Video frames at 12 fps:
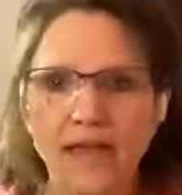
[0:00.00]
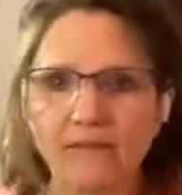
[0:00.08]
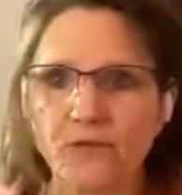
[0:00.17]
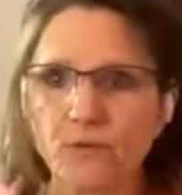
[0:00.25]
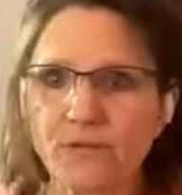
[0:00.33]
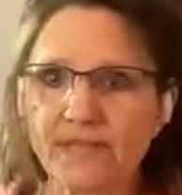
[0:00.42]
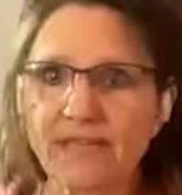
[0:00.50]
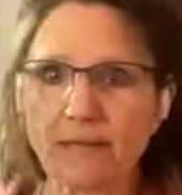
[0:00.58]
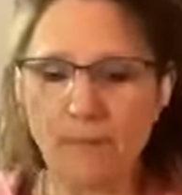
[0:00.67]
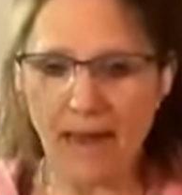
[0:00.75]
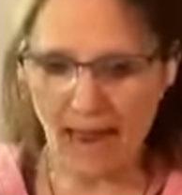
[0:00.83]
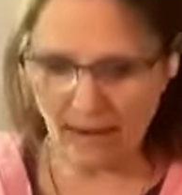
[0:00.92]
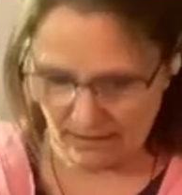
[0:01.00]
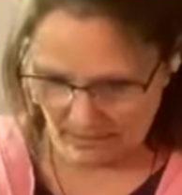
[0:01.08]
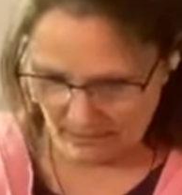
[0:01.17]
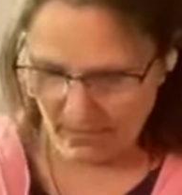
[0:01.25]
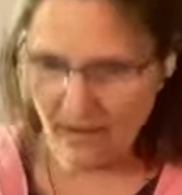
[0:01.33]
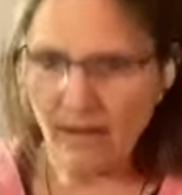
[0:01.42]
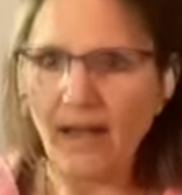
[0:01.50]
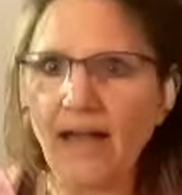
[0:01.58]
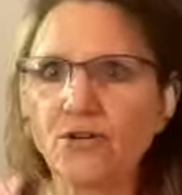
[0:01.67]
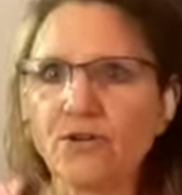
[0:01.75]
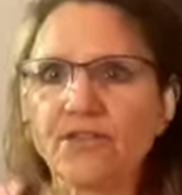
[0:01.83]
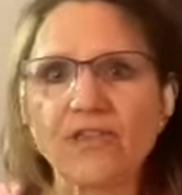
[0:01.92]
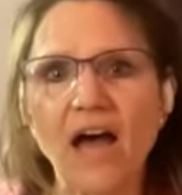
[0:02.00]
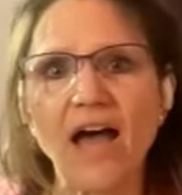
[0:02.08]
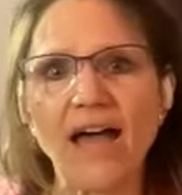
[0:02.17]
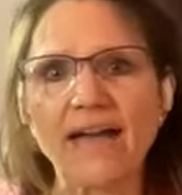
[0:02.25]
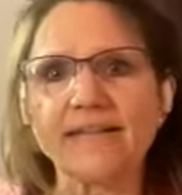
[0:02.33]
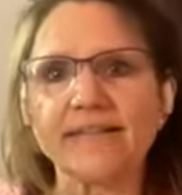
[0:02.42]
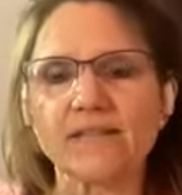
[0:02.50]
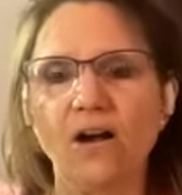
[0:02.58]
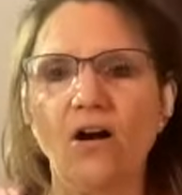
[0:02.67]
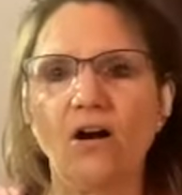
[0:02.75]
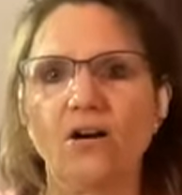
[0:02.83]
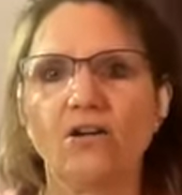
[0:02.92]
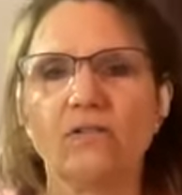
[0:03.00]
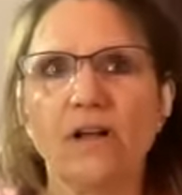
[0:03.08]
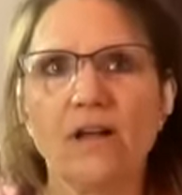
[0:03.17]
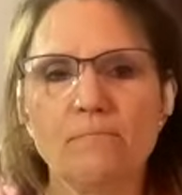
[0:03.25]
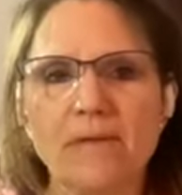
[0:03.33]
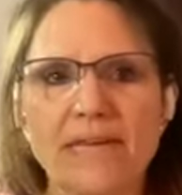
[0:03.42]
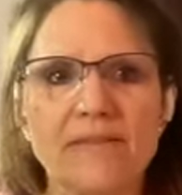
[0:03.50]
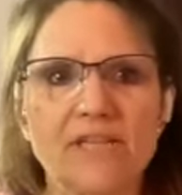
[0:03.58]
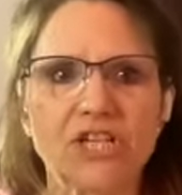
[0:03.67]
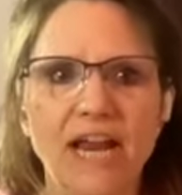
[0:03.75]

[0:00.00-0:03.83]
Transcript: If you sit back and your thighs are meeting the chair,